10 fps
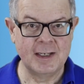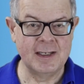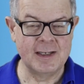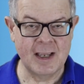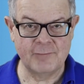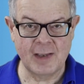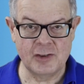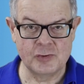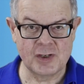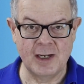in that
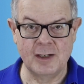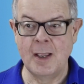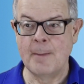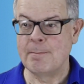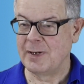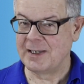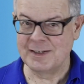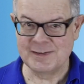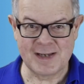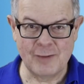value chain
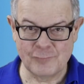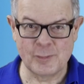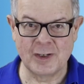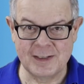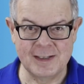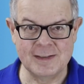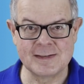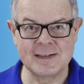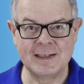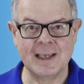because everybody
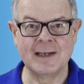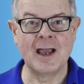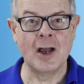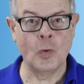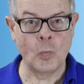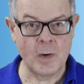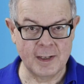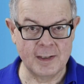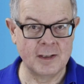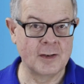needs to get a
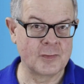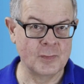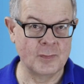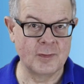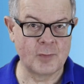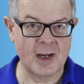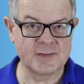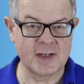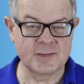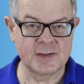win through the
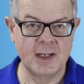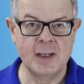process.